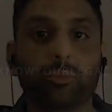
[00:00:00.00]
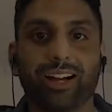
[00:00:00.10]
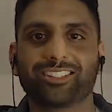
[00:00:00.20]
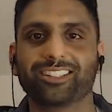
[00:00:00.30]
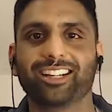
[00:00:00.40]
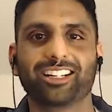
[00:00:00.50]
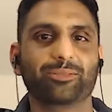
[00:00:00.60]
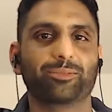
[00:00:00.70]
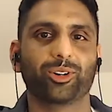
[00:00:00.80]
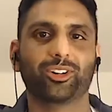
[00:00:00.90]
Welcome back to the
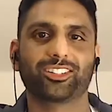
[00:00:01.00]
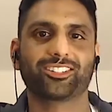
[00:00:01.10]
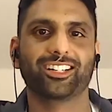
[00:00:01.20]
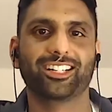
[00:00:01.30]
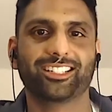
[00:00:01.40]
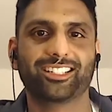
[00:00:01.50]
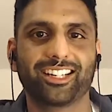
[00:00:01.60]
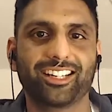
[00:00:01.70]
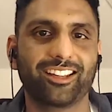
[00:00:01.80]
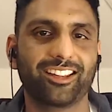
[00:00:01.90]
Legacy Podcast,
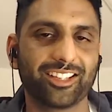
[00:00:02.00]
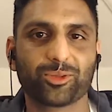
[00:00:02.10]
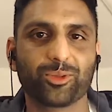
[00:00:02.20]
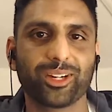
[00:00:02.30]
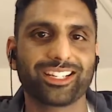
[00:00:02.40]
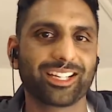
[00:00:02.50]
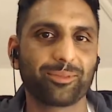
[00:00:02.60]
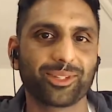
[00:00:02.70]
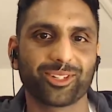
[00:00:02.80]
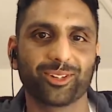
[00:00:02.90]
guys. This
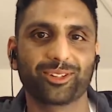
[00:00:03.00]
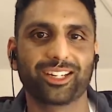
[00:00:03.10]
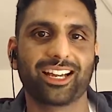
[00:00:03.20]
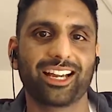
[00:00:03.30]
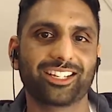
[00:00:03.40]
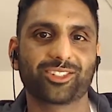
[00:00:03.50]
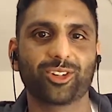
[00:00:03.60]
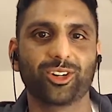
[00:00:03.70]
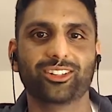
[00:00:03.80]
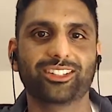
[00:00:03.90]
week's episode
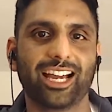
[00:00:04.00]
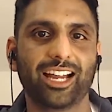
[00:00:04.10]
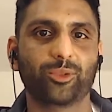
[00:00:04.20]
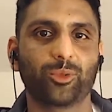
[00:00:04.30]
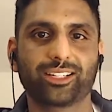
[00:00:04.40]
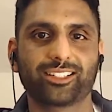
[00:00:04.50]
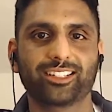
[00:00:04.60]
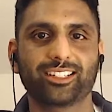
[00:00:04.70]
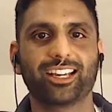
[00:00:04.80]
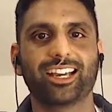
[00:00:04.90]
has got Dan
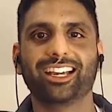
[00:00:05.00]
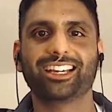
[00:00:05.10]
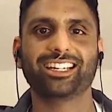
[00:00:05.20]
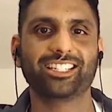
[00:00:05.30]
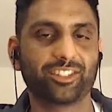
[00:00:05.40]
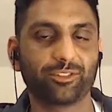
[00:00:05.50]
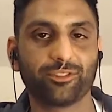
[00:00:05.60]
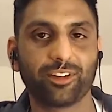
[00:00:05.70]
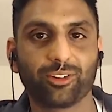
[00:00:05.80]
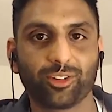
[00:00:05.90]
Weston. He's
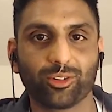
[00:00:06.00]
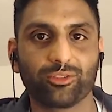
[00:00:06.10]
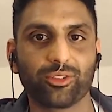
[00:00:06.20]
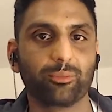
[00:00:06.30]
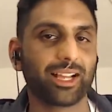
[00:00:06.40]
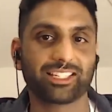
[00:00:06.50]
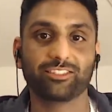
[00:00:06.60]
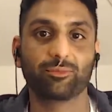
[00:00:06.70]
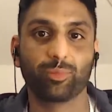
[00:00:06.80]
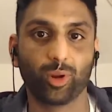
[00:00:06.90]
the founder of the
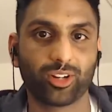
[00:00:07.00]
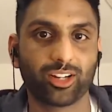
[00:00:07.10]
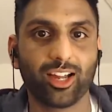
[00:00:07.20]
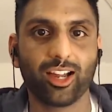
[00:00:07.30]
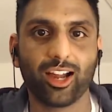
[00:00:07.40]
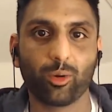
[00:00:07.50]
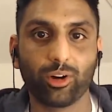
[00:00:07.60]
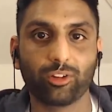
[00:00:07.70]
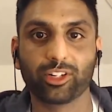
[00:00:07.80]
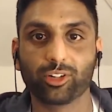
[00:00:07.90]
massive blog,
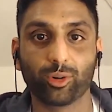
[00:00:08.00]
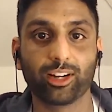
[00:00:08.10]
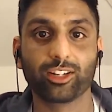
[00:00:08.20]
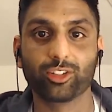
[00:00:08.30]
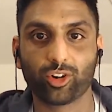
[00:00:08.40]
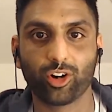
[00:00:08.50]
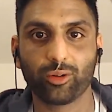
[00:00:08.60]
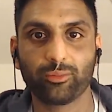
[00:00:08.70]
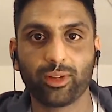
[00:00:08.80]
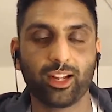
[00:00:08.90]

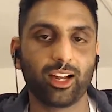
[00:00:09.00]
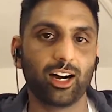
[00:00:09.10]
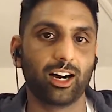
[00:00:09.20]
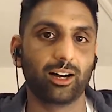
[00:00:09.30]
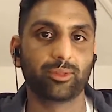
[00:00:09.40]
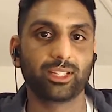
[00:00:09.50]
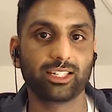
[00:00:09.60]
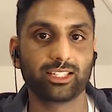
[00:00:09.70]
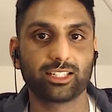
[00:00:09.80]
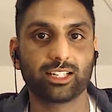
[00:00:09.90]
wealthygorilla.com.
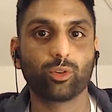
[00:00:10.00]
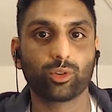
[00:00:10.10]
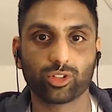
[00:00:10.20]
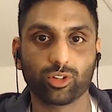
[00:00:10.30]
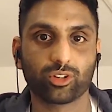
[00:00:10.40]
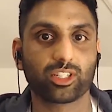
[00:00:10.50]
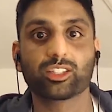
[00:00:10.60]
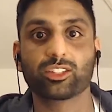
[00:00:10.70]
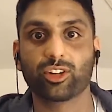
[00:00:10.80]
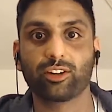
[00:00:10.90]
He's also
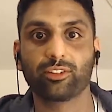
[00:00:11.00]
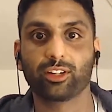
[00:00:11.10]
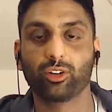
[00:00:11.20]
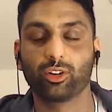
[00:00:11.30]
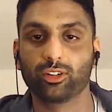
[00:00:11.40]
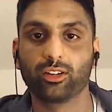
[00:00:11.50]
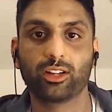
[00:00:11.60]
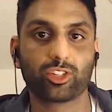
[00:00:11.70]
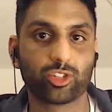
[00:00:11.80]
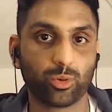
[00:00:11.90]
got tons of traffic on
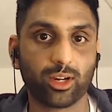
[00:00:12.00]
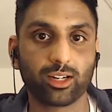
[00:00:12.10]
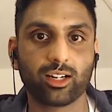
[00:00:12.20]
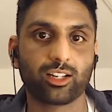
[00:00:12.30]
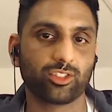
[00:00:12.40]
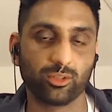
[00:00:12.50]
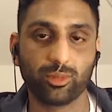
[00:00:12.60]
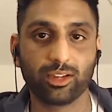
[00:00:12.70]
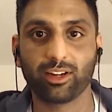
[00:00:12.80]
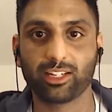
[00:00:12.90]
Twitter,
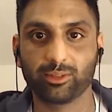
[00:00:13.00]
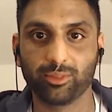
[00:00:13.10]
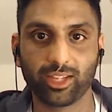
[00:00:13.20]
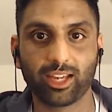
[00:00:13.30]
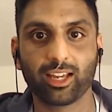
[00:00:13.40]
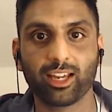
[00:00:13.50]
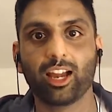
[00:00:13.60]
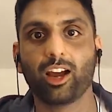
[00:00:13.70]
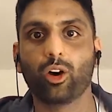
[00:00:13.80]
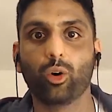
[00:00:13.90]
so you may find him there,
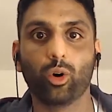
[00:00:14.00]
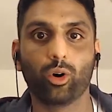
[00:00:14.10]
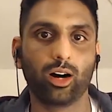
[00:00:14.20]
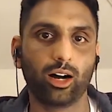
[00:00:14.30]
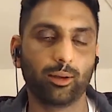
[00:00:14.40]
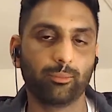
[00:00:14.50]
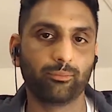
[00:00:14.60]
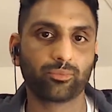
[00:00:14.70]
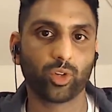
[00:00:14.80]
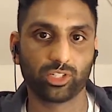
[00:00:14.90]
or
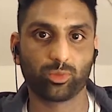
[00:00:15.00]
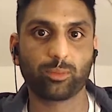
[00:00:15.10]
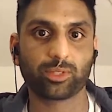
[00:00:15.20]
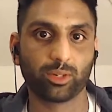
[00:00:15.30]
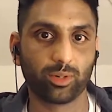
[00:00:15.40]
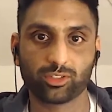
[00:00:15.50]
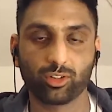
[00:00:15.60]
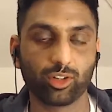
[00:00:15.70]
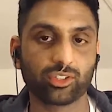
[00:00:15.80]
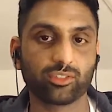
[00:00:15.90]
on his website where
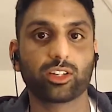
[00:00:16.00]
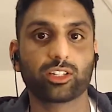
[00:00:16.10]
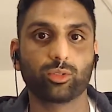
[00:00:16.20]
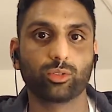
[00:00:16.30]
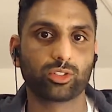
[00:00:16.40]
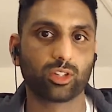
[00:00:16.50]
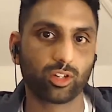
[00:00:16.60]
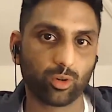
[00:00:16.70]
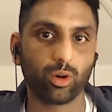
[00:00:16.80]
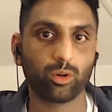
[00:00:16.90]
he's got loads of articles,
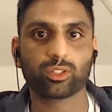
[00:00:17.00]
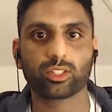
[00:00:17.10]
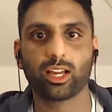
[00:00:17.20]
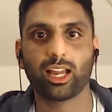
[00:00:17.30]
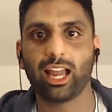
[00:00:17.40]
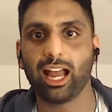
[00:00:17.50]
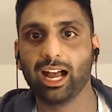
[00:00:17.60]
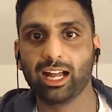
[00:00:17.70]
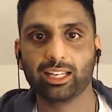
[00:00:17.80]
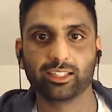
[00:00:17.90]
quotes,
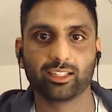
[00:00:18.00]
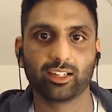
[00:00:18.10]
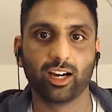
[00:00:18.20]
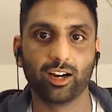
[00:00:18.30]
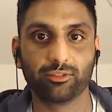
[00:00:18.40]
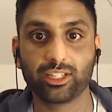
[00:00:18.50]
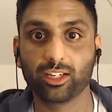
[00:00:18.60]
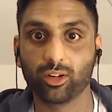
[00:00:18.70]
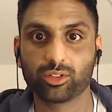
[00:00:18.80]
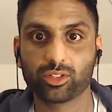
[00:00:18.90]
and
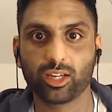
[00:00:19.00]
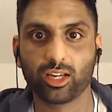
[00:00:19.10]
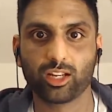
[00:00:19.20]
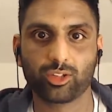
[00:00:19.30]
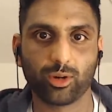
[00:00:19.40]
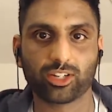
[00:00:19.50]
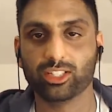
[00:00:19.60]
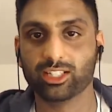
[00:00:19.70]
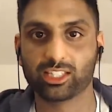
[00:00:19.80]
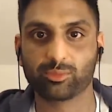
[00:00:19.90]
videos to
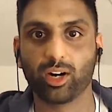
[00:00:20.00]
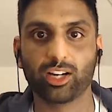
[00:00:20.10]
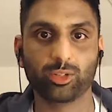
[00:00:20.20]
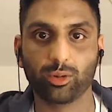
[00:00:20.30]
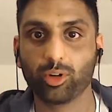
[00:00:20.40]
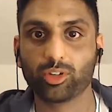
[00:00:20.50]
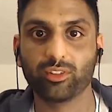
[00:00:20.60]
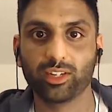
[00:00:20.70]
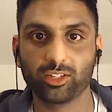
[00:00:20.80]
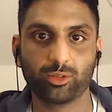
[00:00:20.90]
actually inspire you and
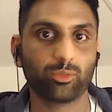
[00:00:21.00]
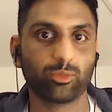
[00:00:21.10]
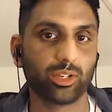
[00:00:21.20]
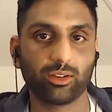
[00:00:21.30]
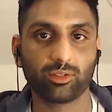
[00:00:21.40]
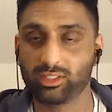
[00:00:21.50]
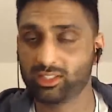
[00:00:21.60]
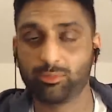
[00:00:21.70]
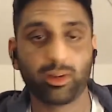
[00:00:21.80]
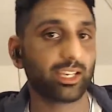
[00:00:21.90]
motivate you
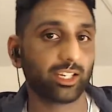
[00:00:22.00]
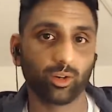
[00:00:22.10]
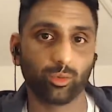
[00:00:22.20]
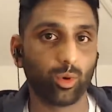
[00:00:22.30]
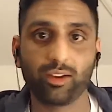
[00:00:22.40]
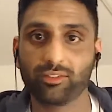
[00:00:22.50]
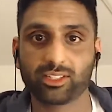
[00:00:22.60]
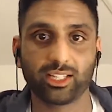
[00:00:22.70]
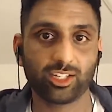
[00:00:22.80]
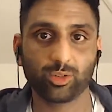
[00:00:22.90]
depending on
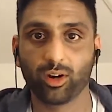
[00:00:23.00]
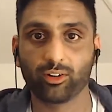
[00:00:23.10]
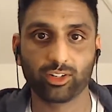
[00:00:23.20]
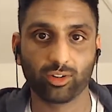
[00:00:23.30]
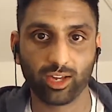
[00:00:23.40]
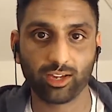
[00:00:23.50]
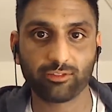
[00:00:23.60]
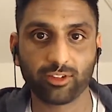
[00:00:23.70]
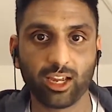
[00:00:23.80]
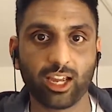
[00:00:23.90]
whatever stage you are in your
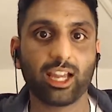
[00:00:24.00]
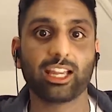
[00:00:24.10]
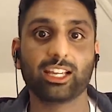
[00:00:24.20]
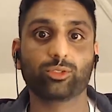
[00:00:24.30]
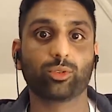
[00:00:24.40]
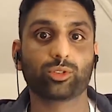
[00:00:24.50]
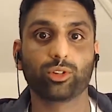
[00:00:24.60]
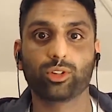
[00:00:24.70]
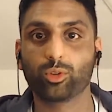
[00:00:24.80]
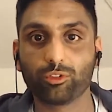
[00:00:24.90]
life. He's
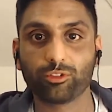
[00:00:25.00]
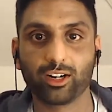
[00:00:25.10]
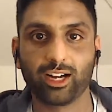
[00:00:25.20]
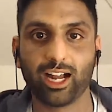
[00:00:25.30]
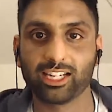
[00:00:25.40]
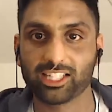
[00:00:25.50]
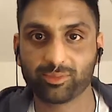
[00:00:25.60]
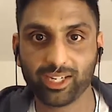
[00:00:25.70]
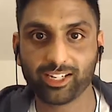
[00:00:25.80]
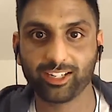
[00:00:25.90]
also an author and
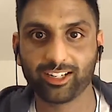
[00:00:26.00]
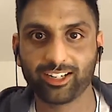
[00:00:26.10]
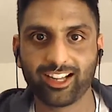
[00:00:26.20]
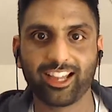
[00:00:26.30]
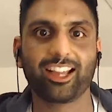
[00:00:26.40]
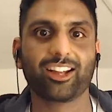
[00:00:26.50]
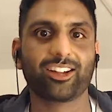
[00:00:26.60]
a speaker,